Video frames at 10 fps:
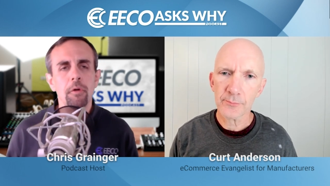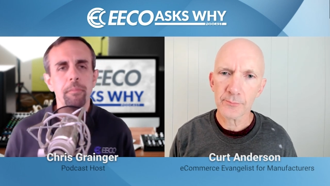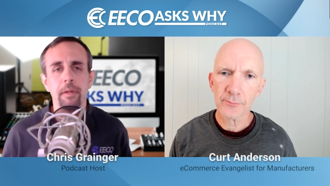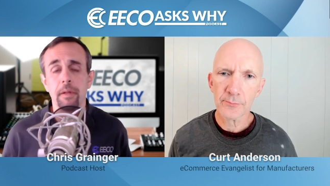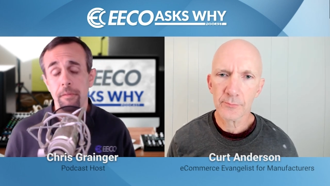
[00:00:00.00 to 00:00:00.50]
Speaker 1: a little
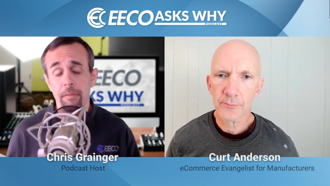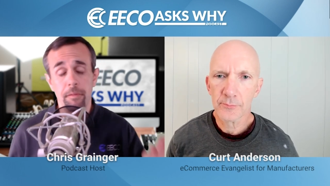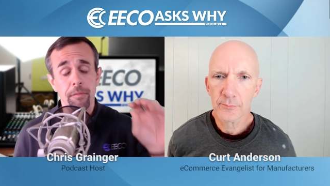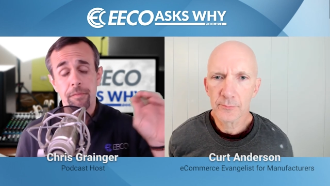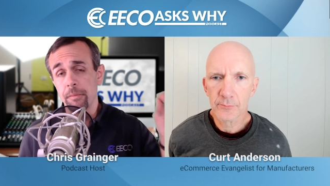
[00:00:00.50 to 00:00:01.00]
bit.
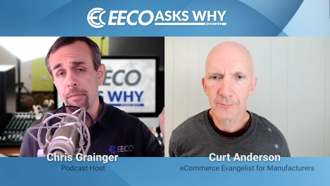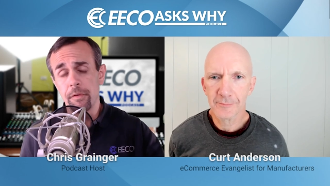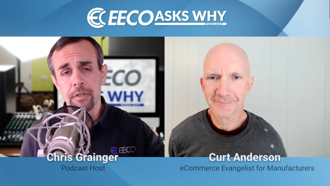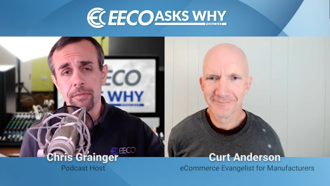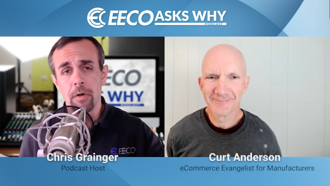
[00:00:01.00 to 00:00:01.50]

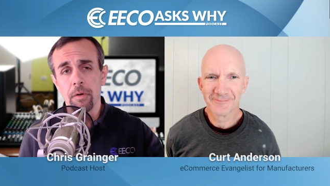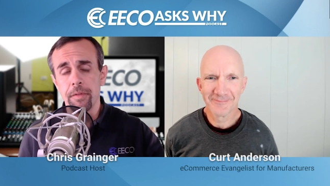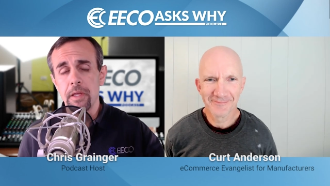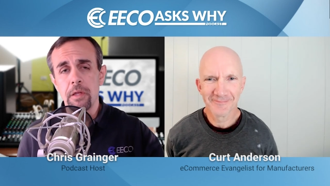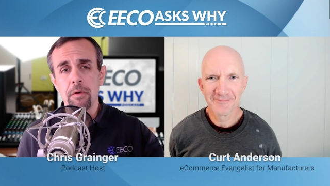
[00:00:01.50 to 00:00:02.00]
First of all,
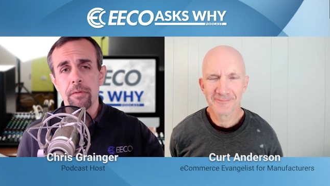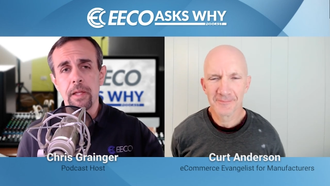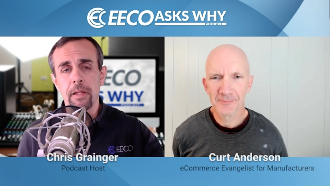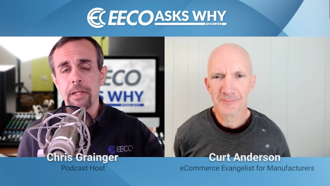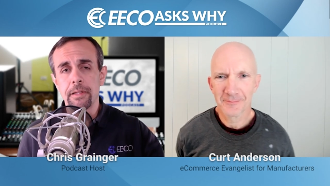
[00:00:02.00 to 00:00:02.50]
thank you on
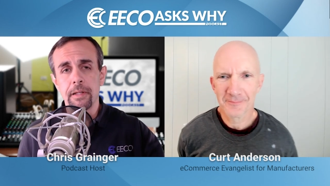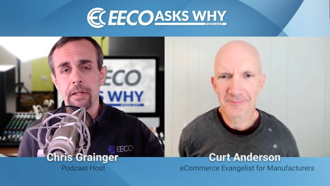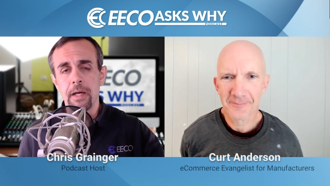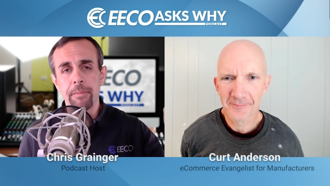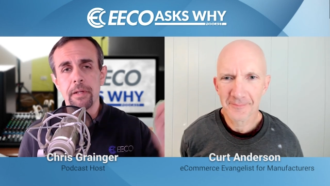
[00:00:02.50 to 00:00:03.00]
that
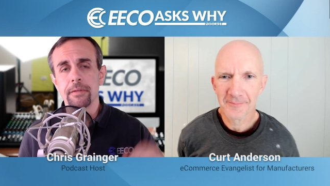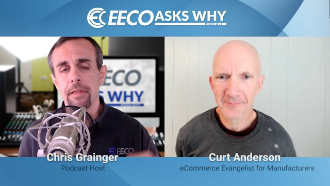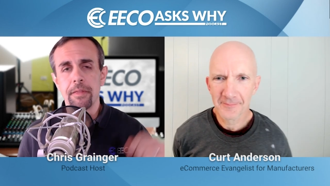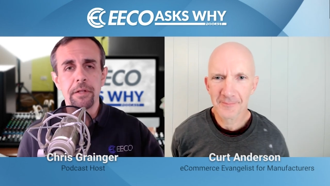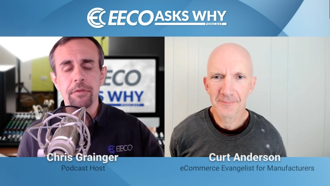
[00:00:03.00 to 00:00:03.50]
LinkedIn comment, because
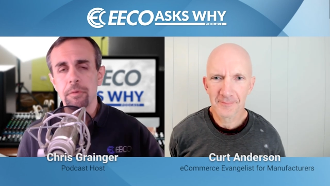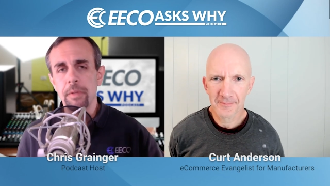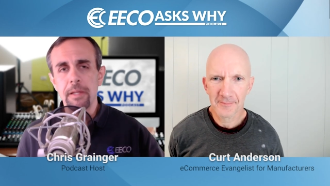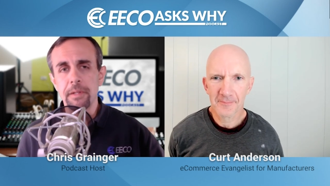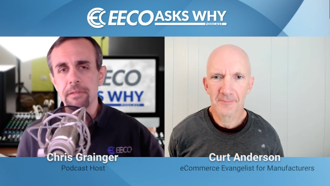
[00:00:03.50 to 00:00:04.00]
I think too
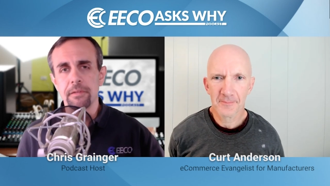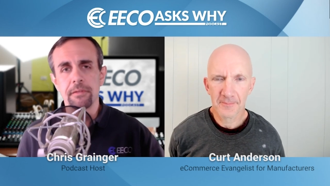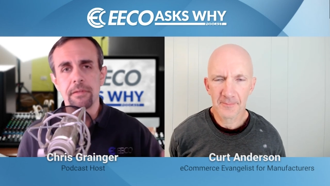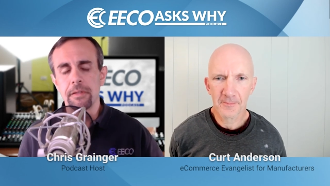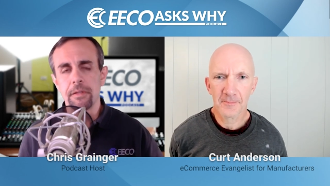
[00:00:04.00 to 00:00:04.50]
many
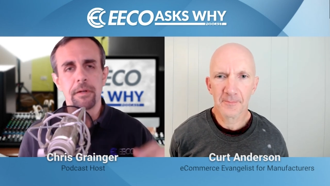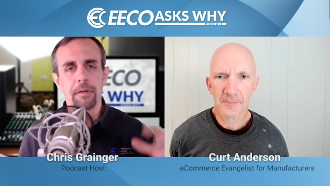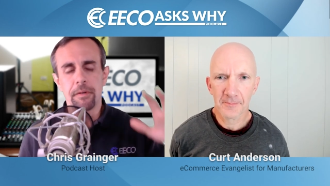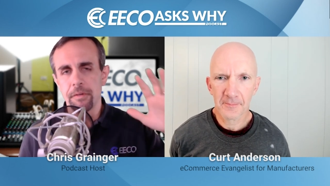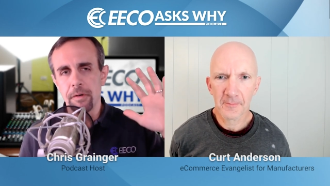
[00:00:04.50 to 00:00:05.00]
businesses out
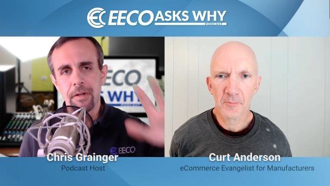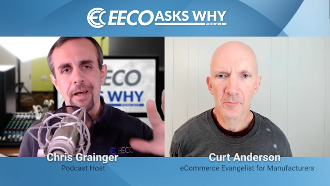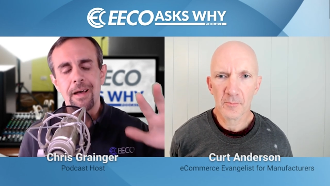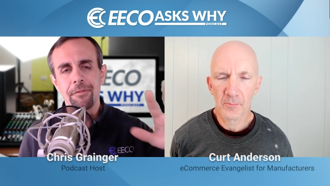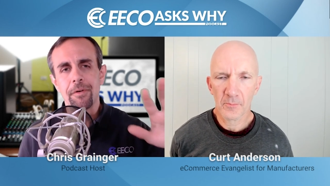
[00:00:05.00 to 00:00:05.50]
there are
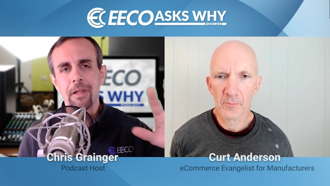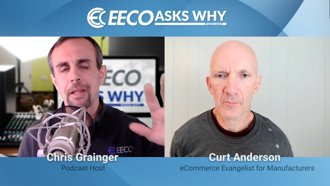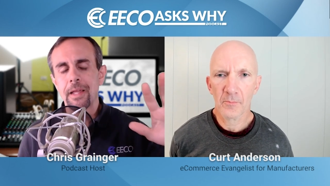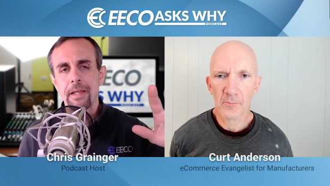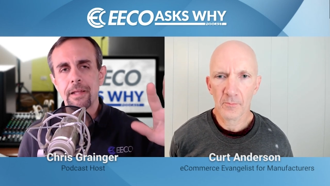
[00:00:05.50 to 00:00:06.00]
not really
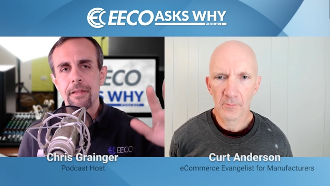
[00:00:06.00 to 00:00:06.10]
leaning